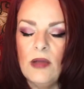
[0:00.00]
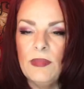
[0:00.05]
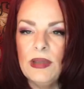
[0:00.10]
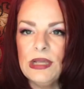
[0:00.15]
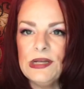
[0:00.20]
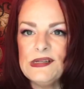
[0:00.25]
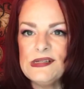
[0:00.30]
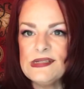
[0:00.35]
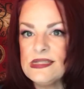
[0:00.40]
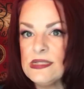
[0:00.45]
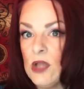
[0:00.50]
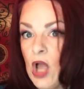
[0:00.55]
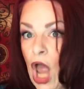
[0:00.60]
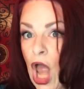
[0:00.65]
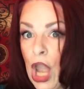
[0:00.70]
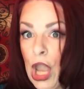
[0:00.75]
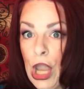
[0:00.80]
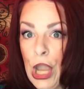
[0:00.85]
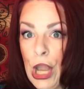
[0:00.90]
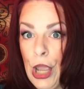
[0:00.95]
Because,
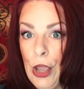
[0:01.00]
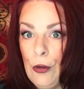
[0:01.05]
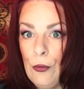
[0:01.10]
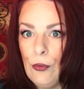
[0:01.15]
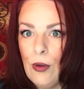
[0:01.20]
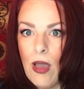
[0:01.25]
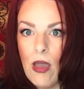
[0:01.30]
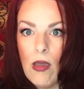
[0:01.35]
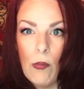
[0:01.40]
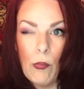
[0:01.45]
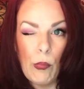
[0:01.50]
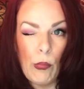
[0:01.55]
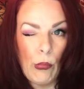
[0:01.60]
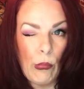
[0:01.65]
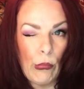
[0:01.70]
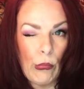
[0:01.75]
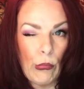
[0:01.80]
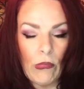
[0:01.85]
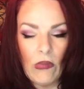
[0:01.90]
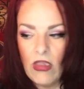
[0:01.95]
no.
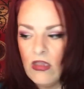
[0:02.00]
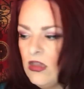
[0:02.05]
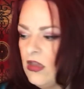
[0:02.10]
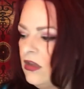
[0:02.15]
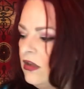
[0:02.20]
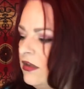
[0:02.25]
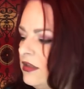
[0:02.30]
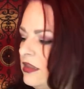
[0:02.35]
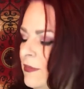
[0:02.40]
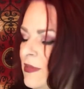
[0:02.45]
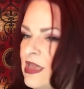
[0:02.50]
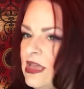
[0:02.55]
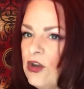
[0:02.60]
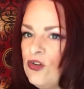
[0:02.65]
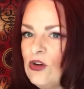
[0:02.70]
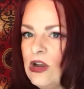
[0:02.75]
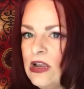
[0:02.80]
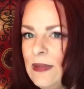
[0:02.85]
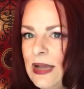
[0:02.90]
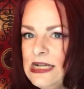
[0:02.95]
Let me get a
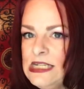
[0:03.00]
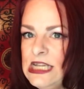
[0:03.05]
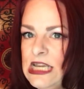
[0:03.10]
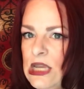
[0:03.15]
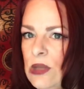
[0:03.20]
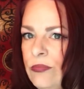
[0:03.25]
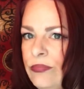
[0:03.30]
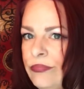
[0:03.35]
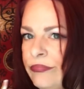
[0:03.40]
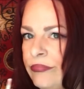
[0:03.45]
drink of my tea.